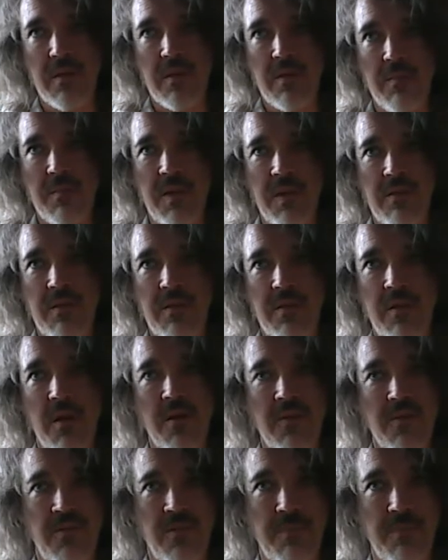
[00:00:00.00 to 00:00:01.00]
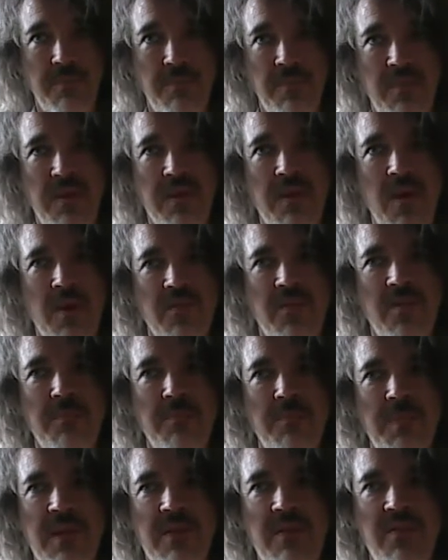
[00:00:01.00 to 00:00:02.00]
there are
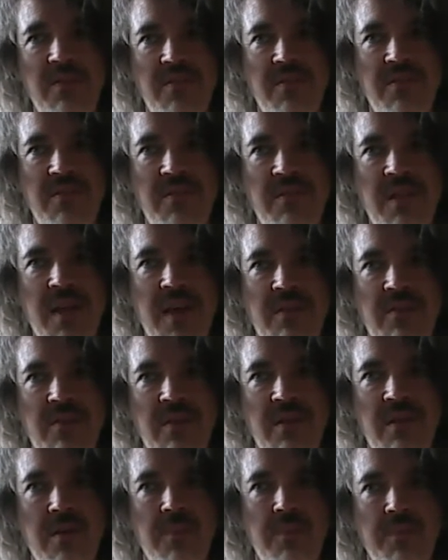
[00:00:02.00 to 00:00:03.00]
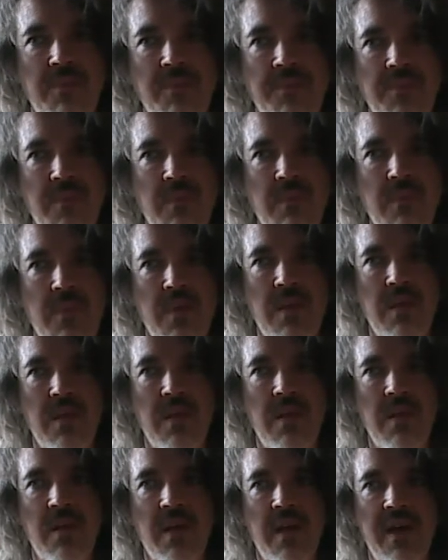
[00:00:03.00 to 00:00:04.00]
some pieces
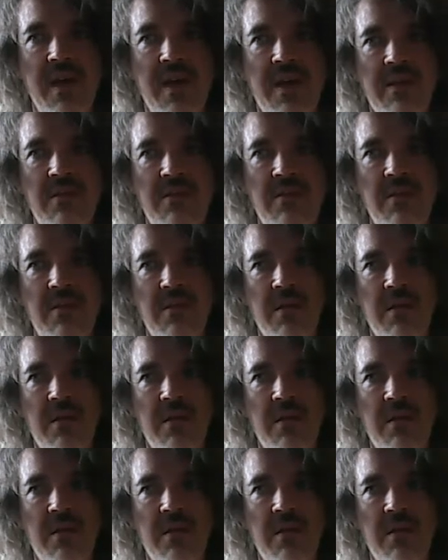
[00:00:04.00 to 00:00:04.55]
that